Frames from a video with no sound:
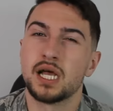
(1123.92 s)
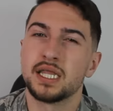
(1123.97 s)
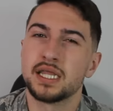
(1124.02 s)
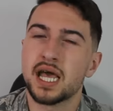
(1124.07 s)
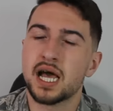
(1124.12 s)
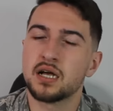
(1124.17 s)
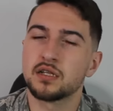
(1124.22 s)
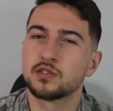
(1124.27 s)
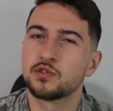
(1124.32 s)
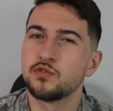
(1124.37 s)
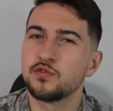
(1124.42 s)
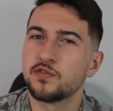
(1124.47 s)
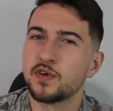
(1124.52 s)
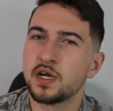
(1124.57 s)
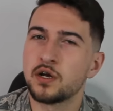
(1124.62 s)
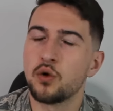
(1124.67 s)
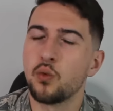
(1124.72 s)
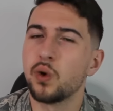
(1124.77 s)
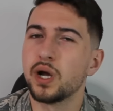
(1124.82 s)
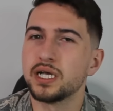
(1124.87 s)
and they had to
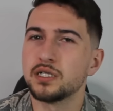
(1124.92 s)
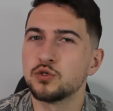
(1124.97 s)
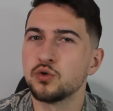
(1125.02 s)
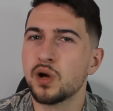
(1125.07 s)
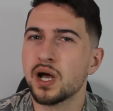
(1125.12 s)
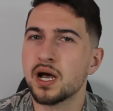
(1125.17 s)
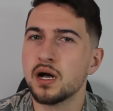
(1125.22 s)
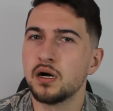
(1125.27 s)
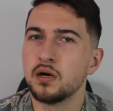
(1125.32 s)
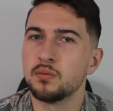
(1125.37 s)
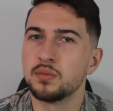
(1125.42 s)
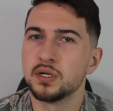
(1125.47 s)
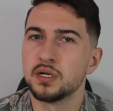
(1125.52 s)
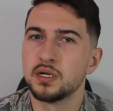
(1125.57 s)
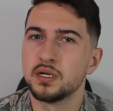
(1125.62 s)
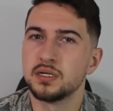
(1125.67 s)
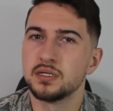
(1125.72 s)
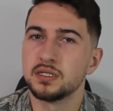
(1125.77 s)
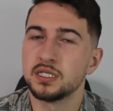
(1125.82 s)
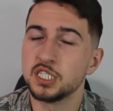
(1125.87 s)
find a way to help
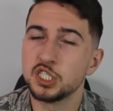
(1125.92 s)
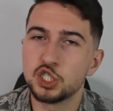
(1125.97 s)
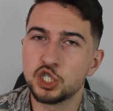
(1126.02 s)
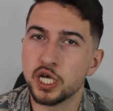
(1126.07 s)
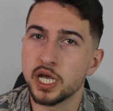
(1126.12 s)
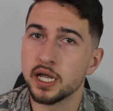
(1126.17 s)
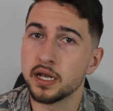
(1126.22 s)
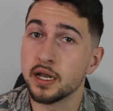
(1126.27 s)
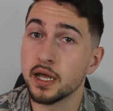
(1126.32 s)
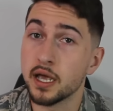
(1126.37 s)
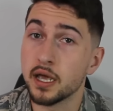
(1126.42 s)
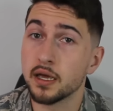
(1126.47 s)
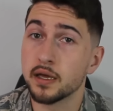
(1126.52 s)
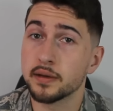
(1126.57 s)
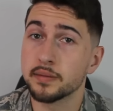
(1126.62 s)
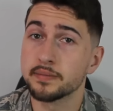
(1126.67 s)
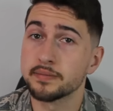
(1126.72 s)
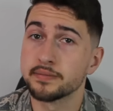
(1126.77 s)
the GNA,